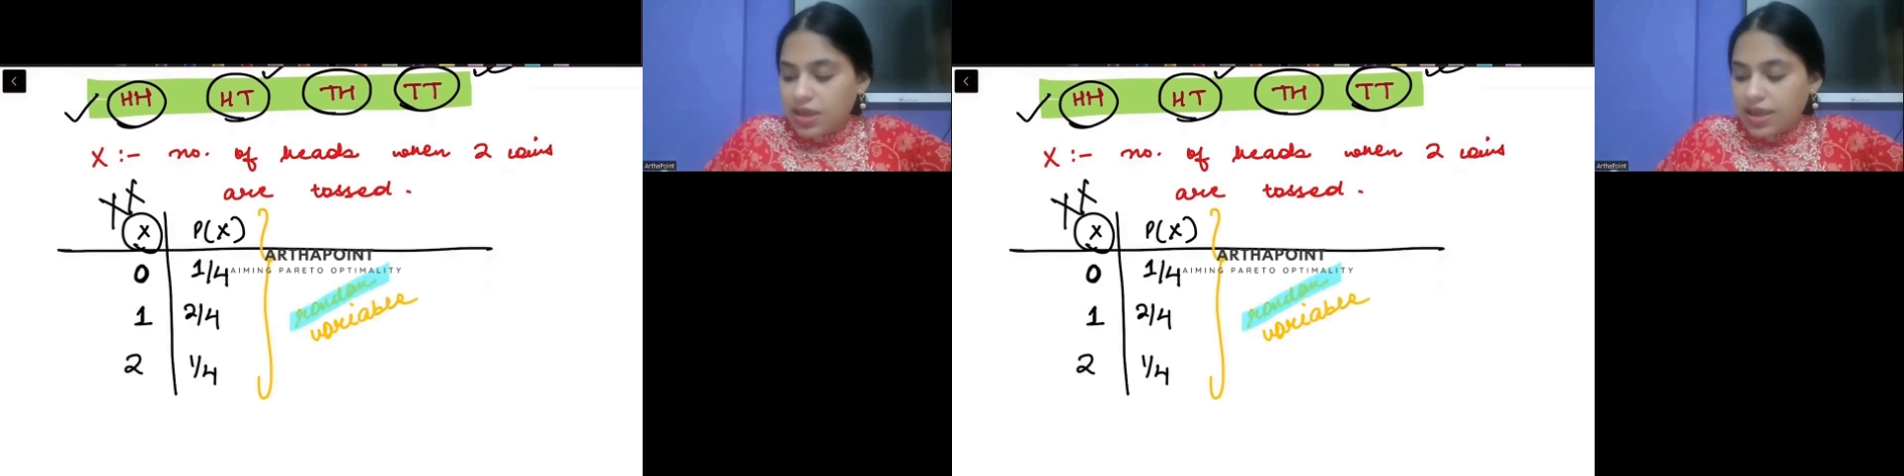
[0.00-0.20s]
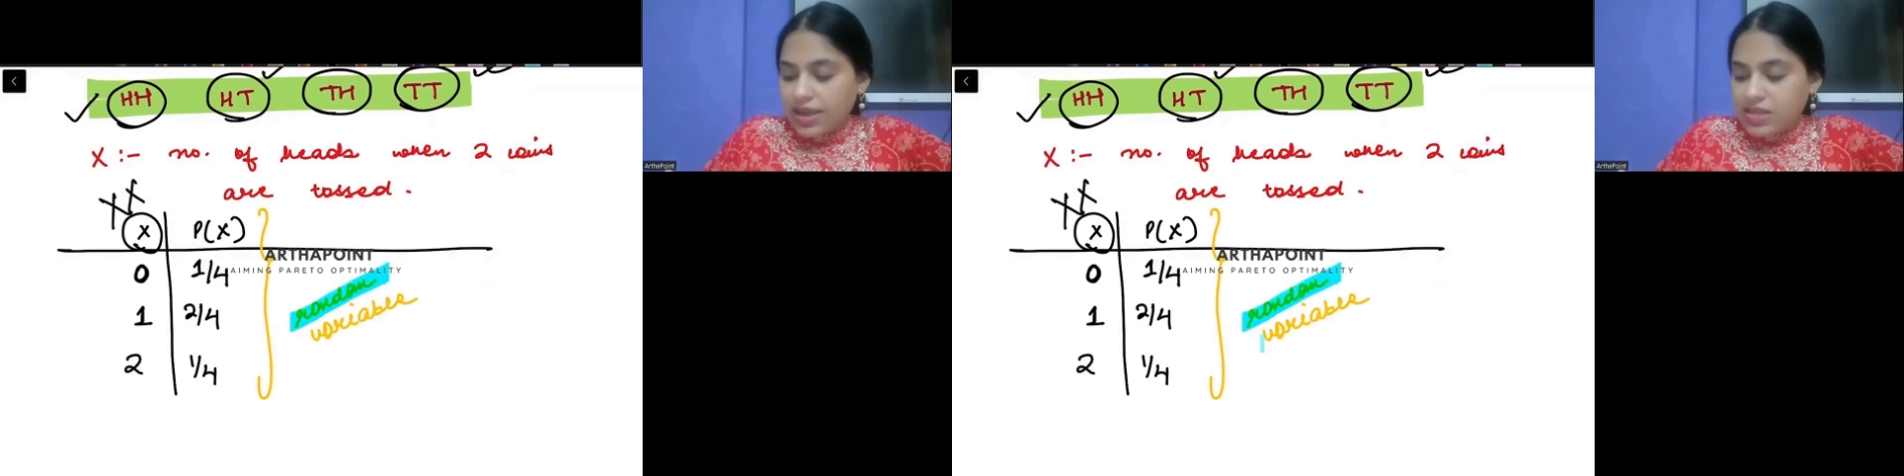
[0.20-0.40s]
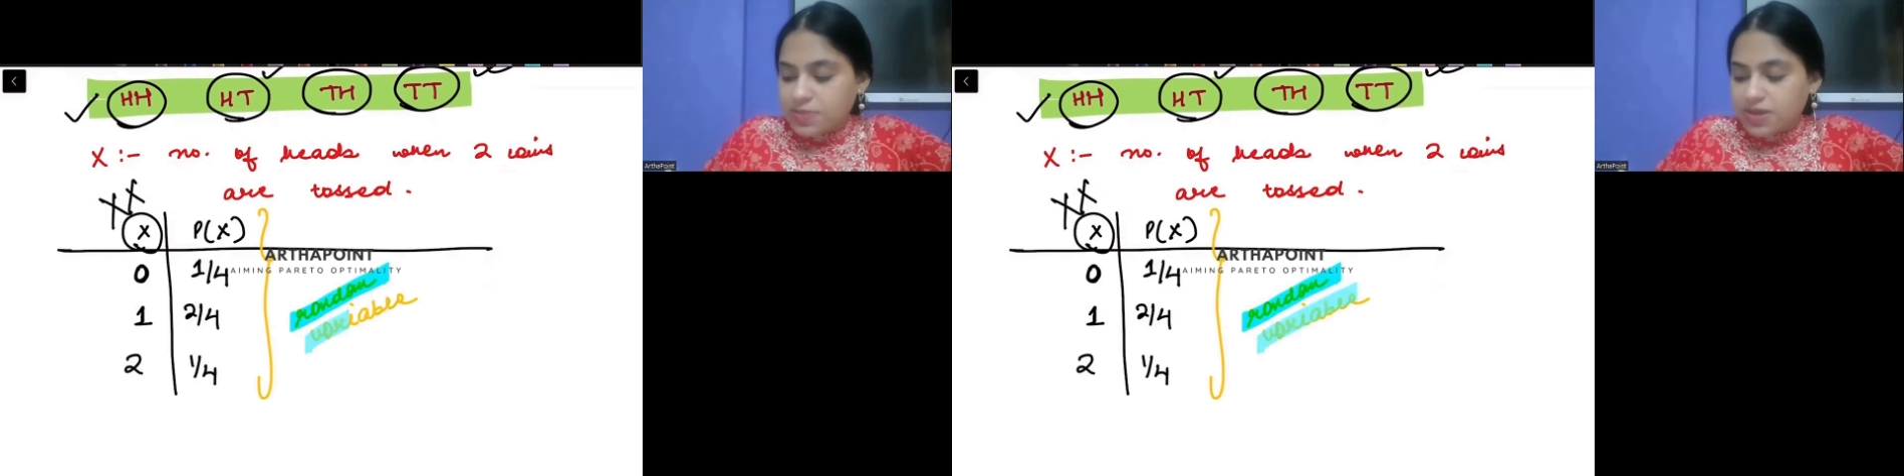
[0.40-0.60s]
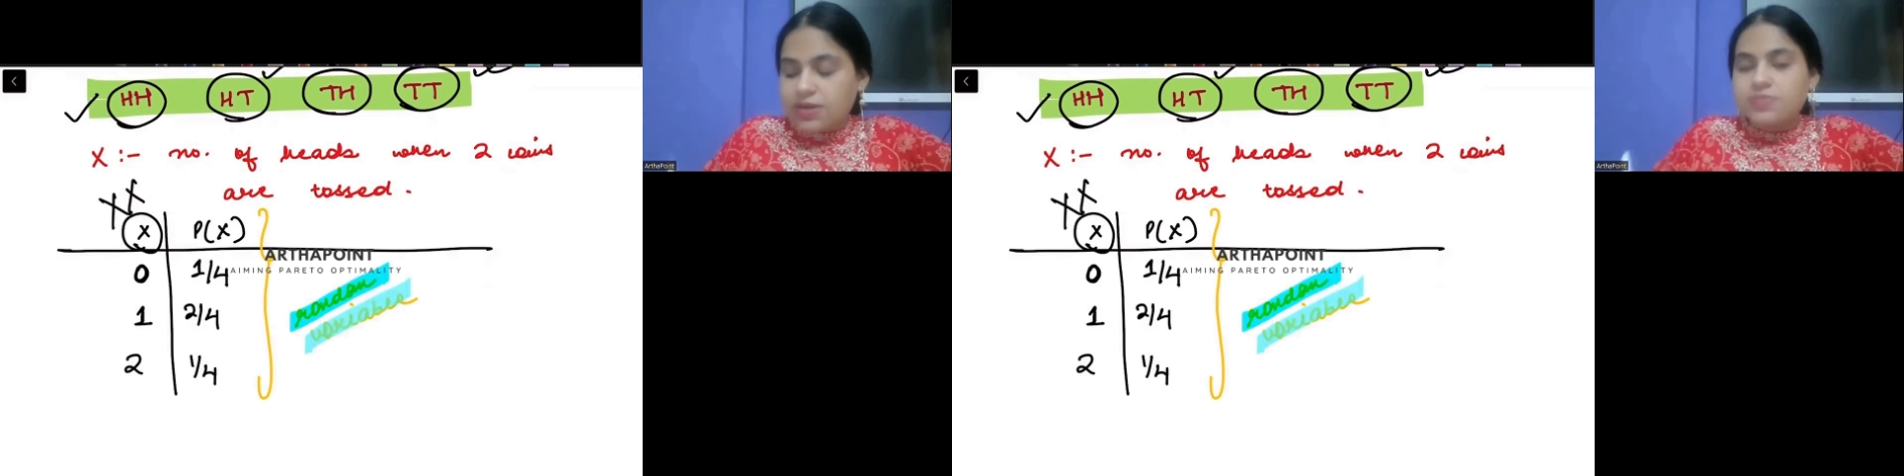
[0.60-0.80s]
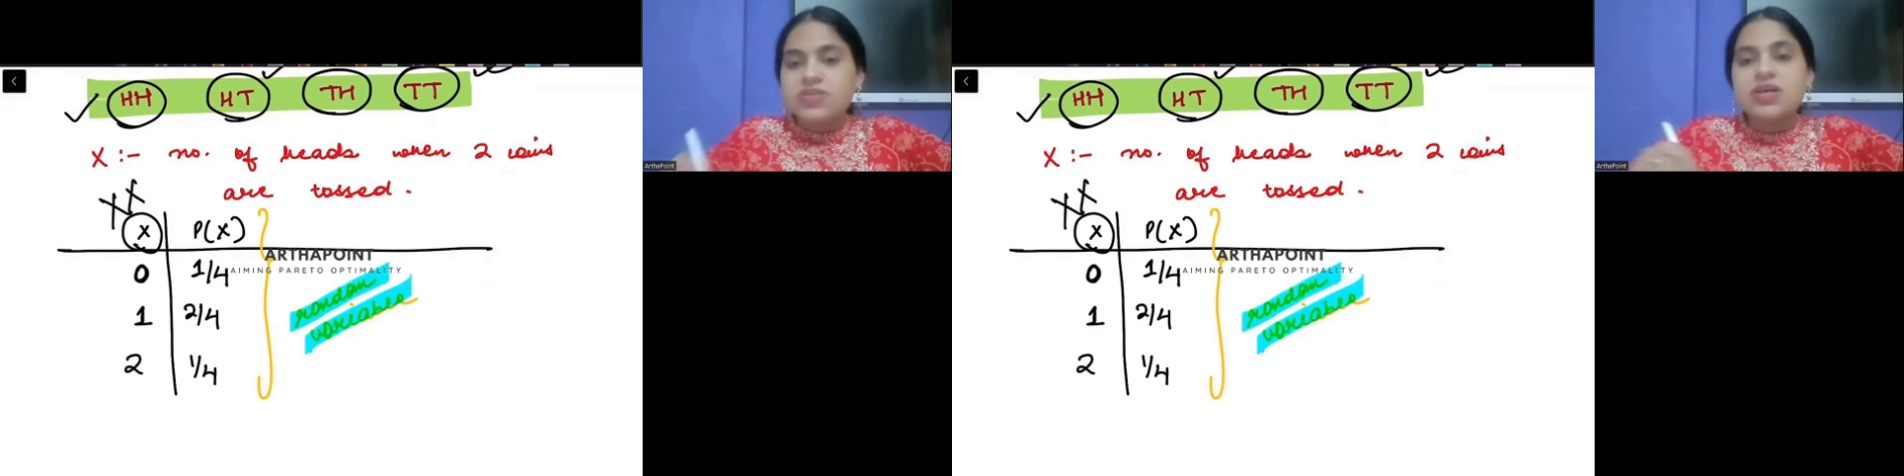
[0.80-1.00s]
X
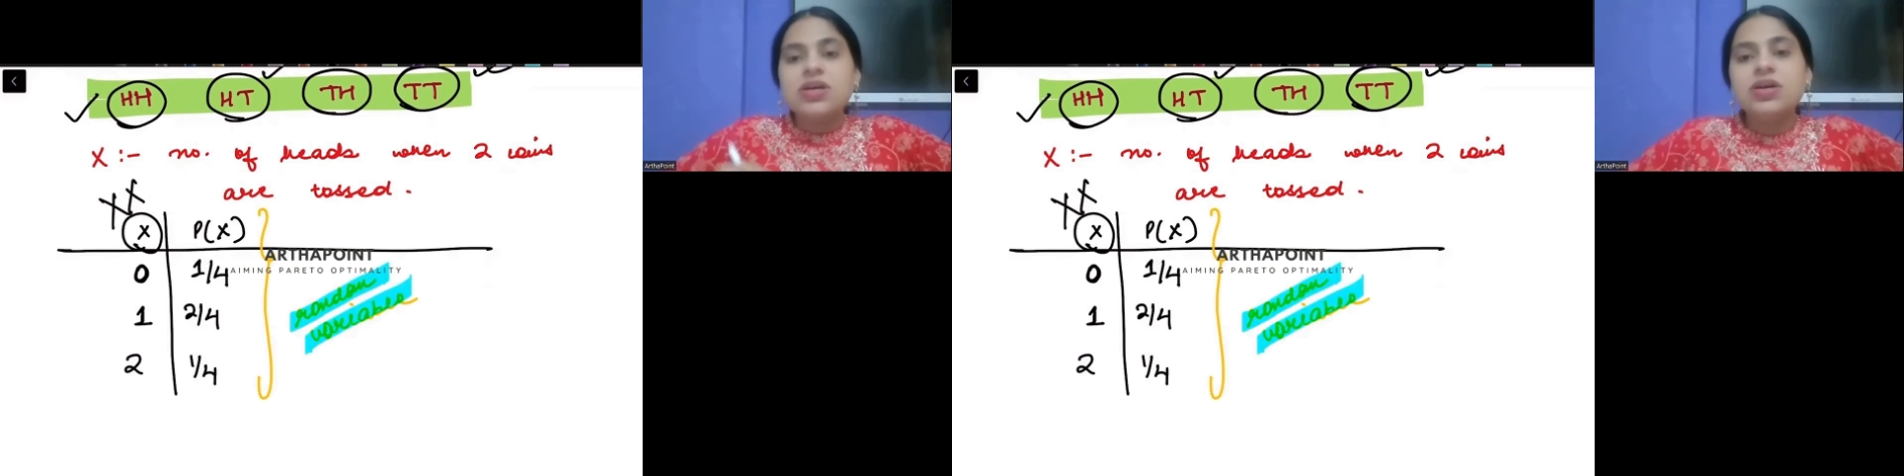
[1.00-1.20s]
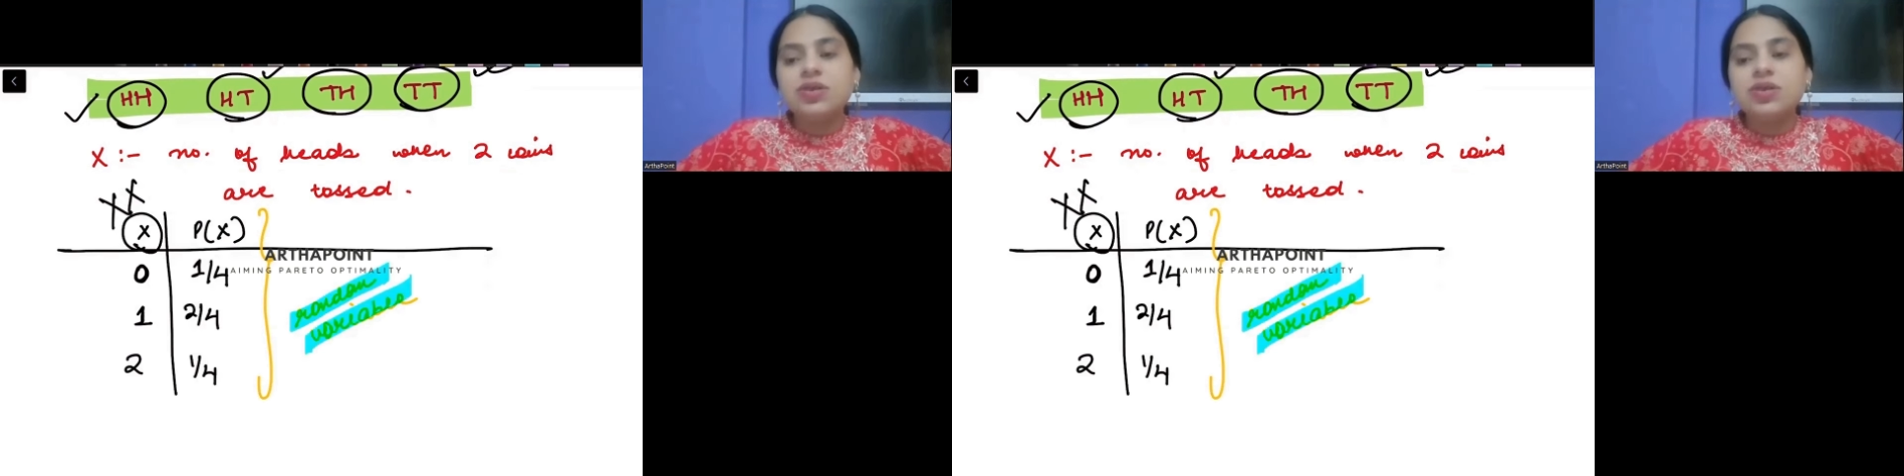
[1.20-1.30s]
becomes a